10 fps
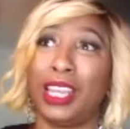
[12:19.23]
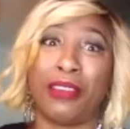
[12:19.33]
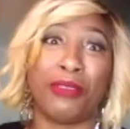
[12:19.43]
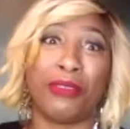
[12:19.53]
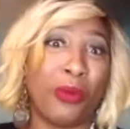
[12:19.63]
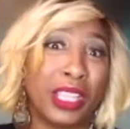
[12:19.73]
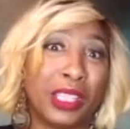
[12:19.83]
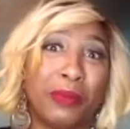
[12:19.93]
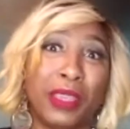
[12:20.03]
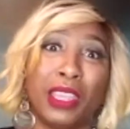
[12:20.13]
I've
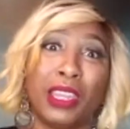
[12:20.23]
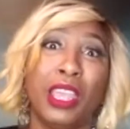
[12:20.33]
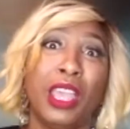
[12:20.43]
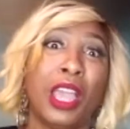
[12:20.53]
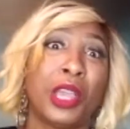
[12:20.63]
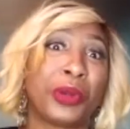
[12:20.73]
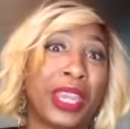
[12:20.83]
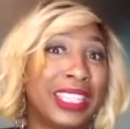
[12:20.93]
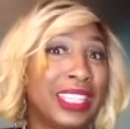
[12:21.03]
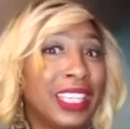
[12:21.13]
always been
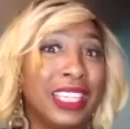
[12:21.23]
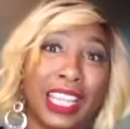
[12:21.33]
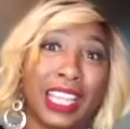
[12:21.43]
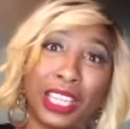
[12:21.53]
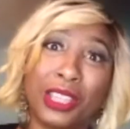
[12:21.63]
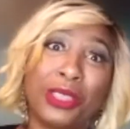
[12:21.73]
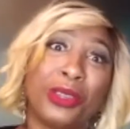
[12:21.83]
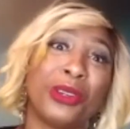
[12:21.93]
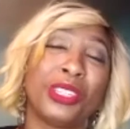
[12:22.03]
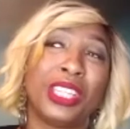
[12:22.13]
great to connect
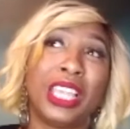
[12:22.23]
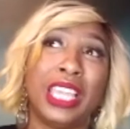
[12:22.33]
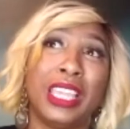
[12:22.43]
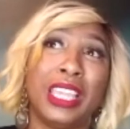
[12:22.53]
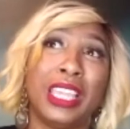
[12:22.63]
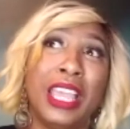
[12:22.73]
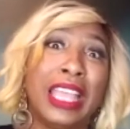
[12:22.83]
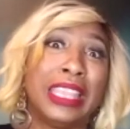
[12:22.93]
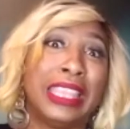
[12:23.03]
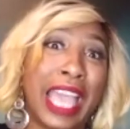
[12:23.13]
others, and
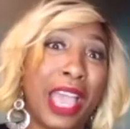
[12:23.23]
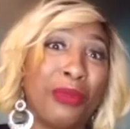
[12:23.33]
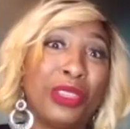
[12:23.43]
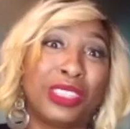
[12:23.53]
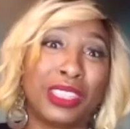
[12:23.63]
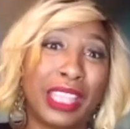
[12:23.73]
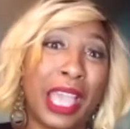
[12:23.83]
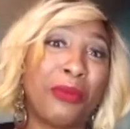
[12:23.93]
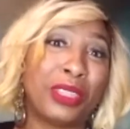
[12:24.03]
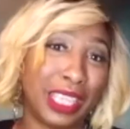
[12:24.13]
that was
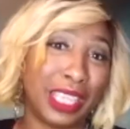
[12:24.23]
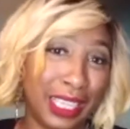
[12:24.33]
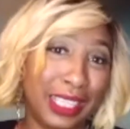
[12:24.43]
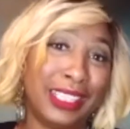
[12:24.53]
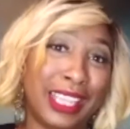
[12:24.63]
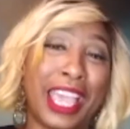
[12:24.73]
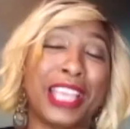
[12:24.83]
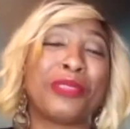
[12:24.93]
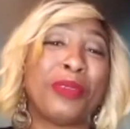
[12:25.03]
the easy task.